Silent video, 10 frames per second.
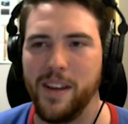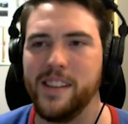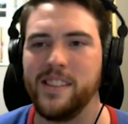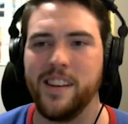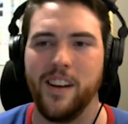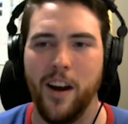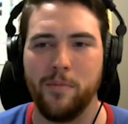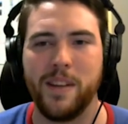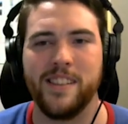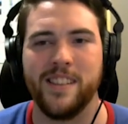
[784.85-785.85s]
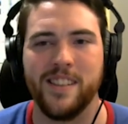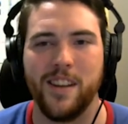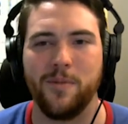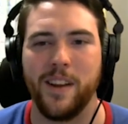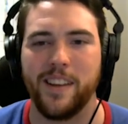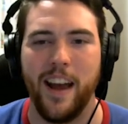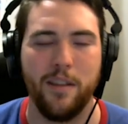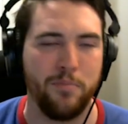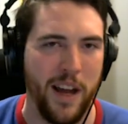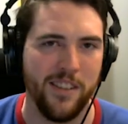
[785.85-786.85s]
I'm guessing updates and stuff like
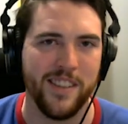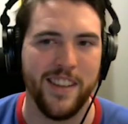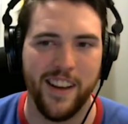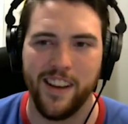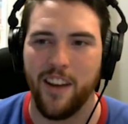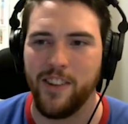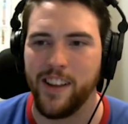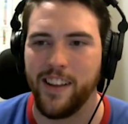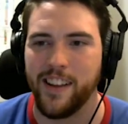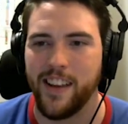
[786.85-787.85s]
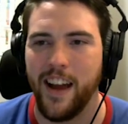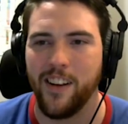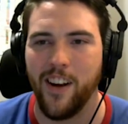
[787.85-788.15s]
that, balancing and everything like that